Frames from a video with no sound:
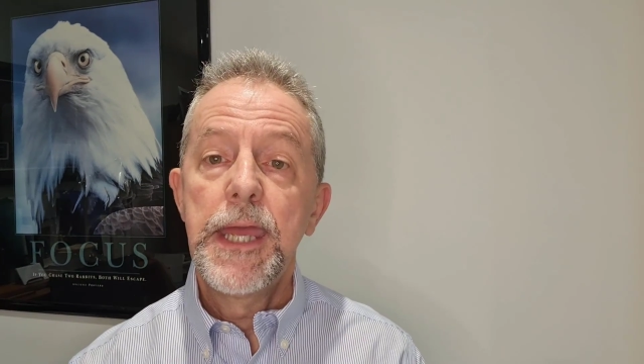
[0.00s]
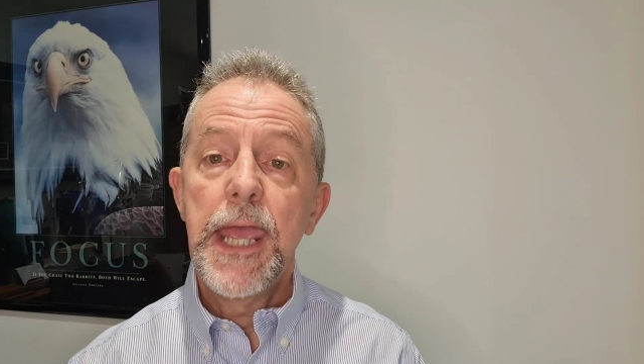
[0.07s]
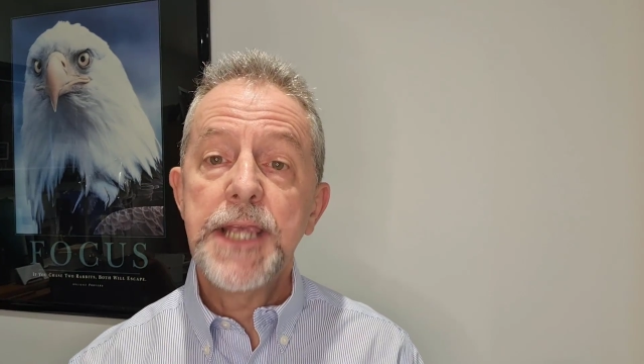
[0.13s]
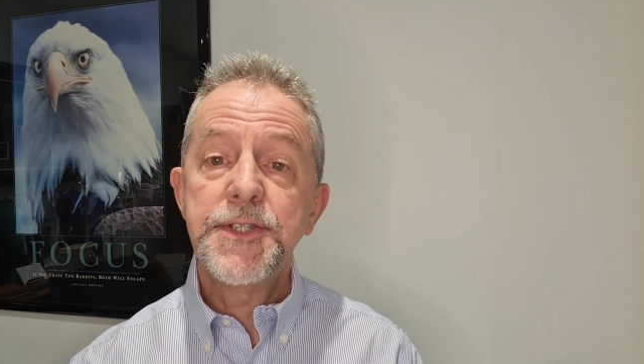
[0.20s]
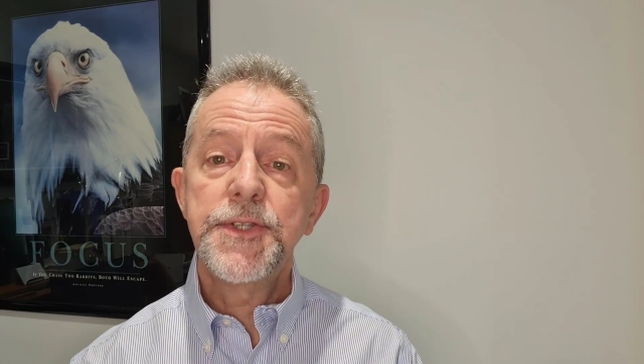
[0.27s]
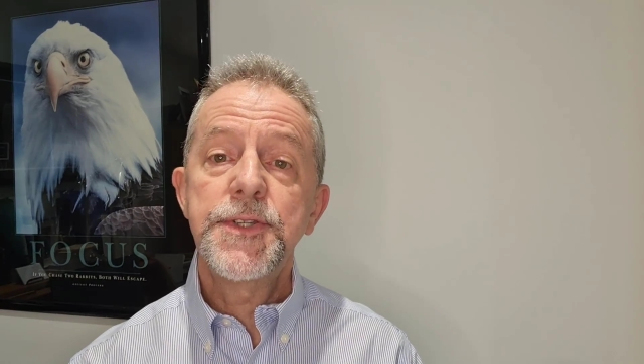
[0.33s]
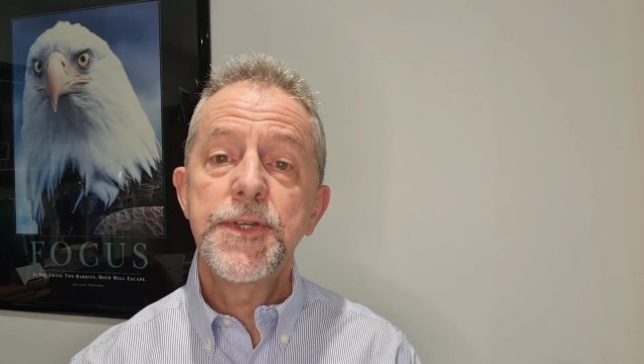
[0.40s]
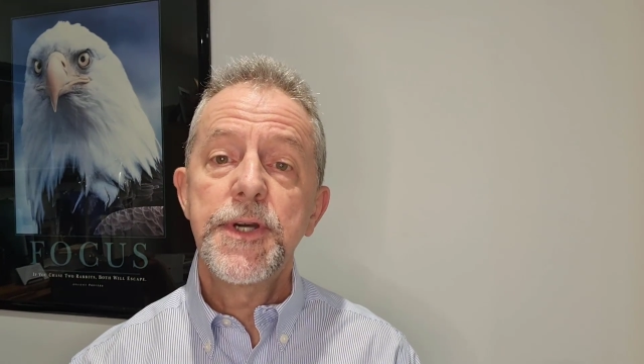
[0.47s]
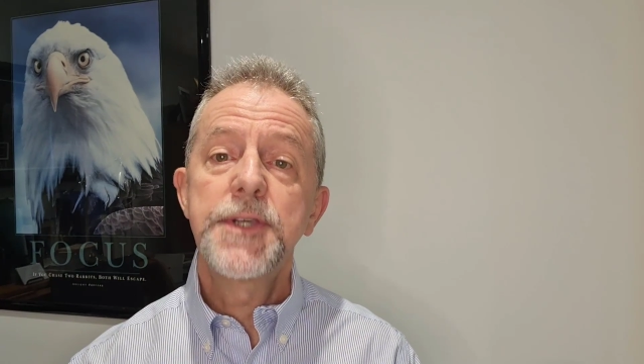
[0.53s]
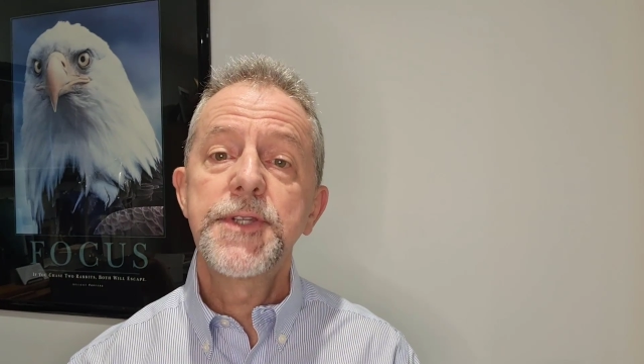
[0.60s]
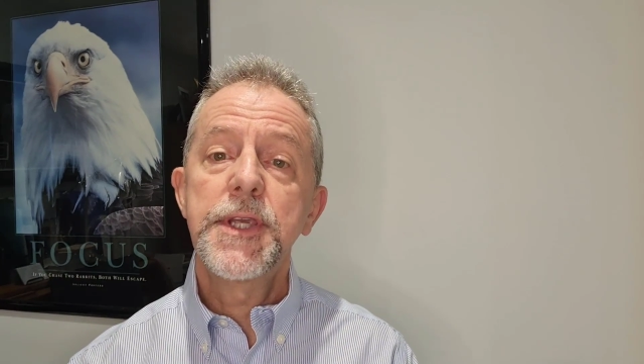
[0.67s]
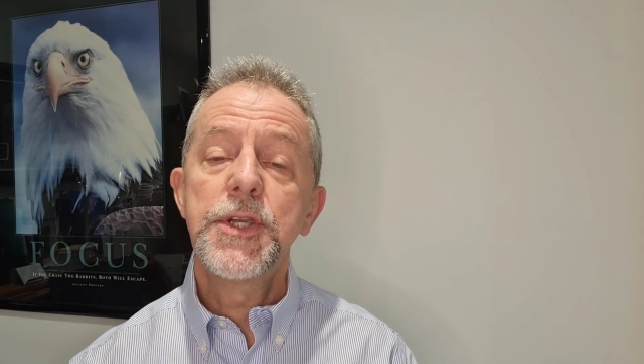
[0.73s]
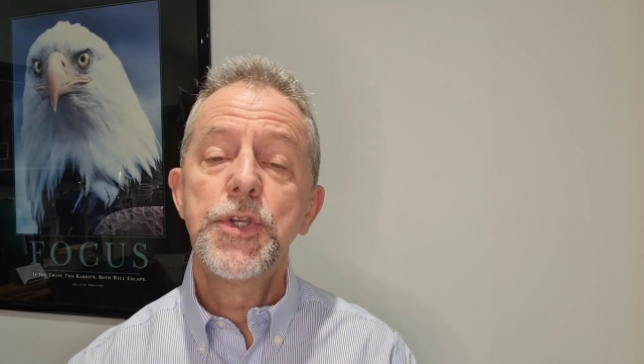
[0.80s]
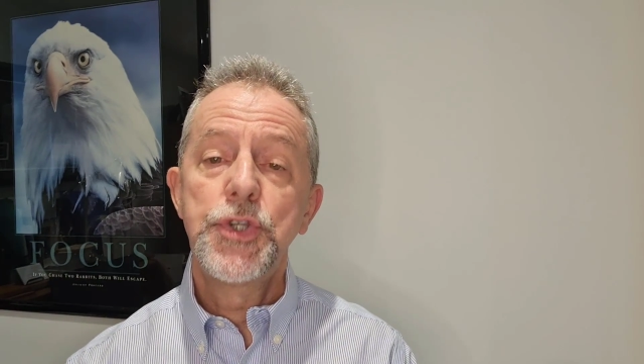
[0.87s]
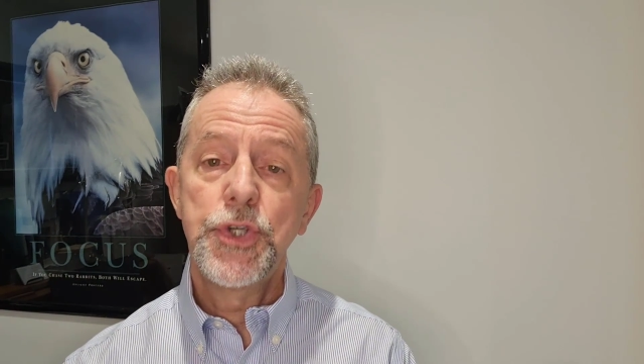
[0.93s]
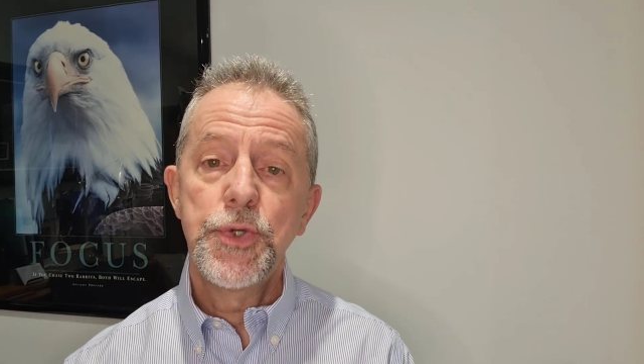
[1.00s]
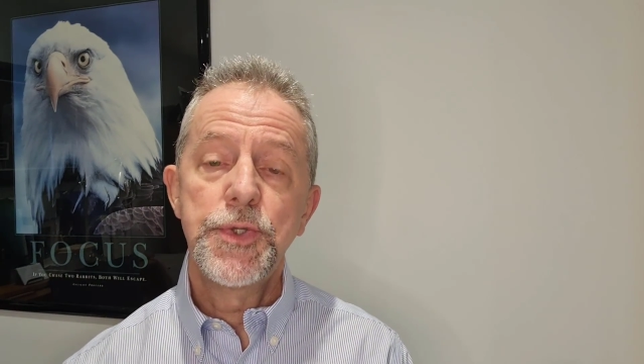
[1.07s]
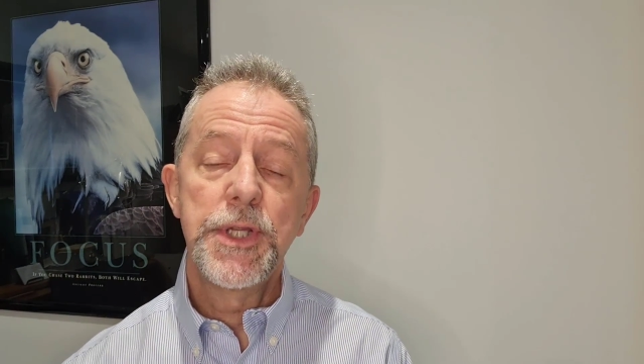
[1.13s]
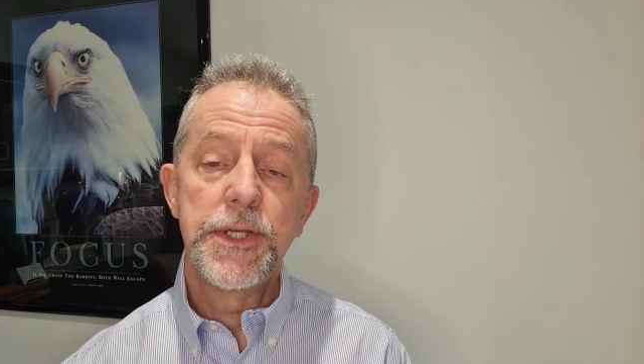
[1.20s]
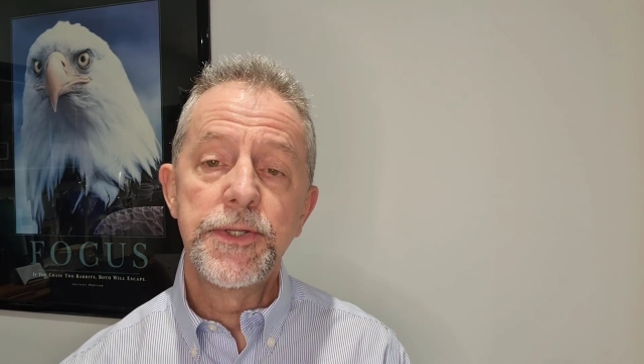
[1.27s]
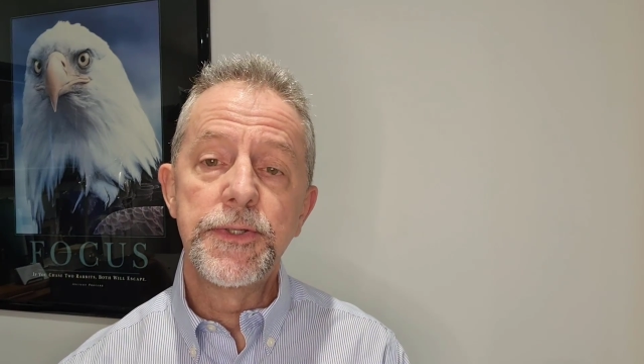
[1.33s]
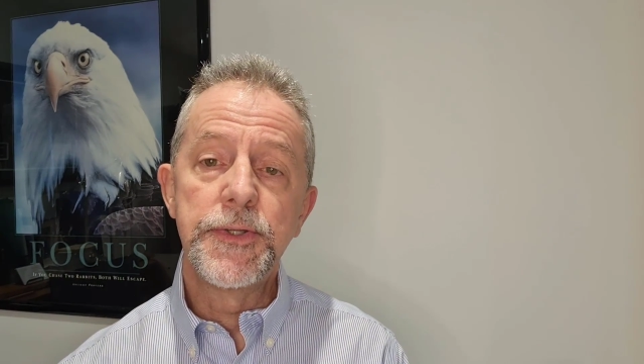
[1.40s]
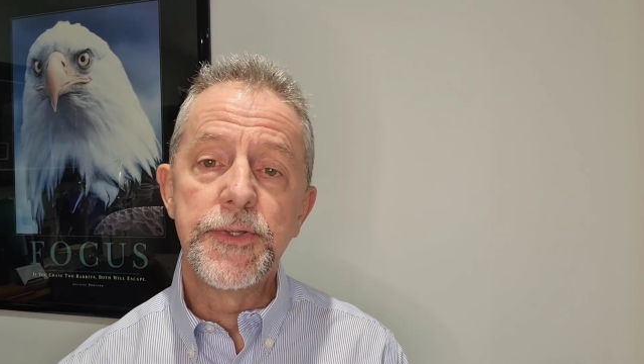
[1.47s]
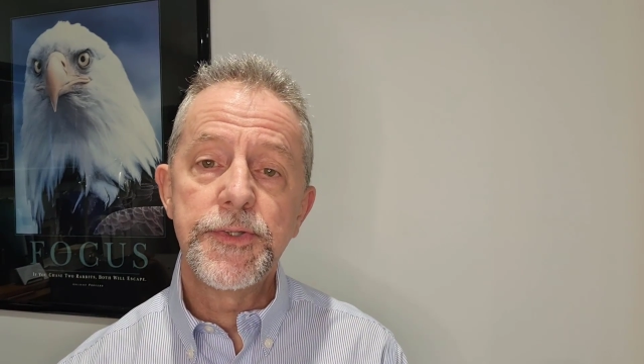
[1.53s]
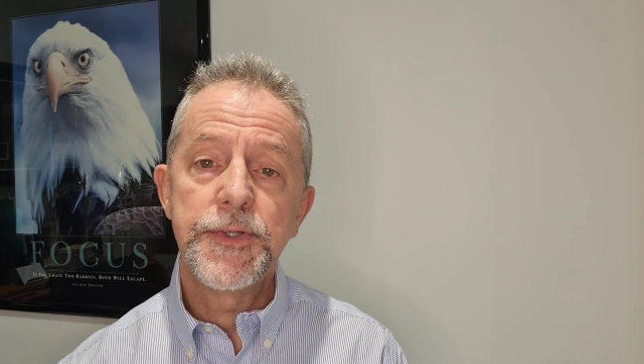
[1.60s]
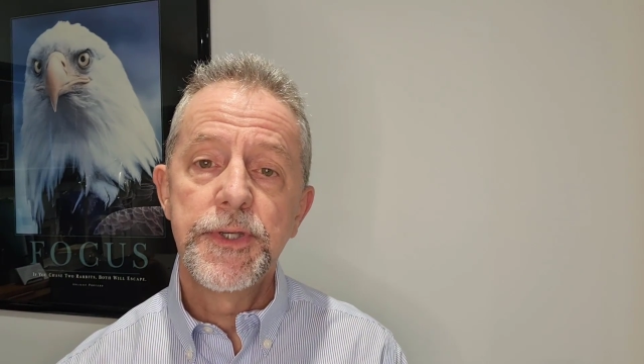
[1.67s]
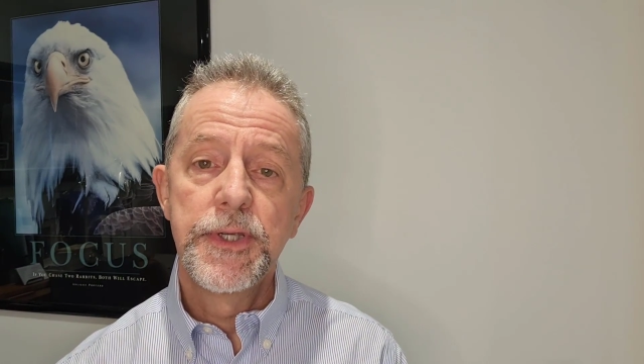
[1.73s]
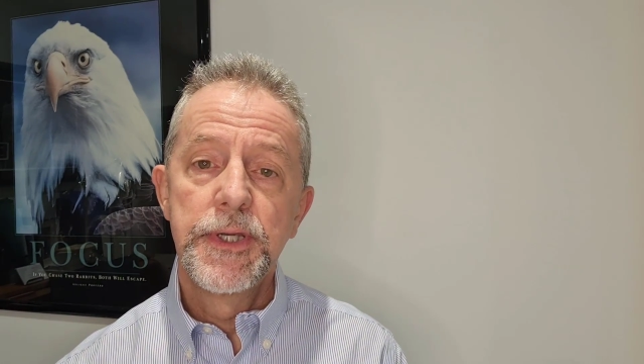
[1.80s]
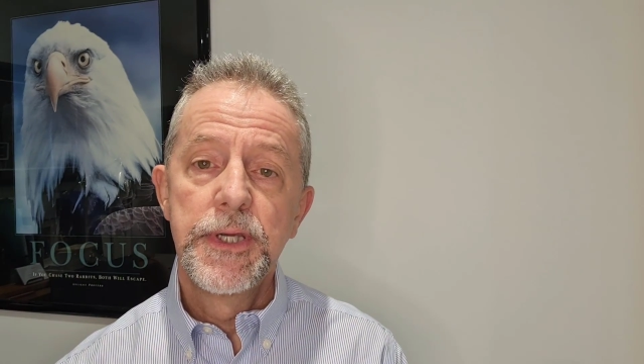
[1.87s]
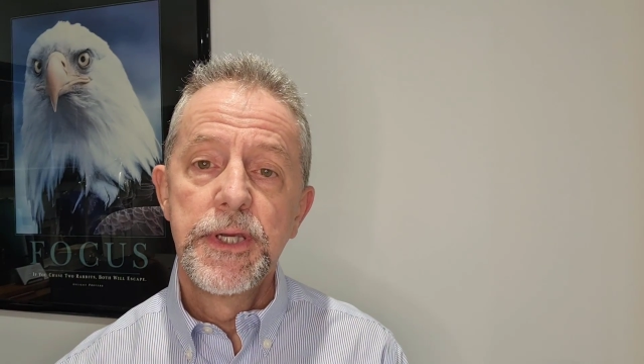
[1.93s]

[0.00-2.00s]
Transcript: Exercising due diligence.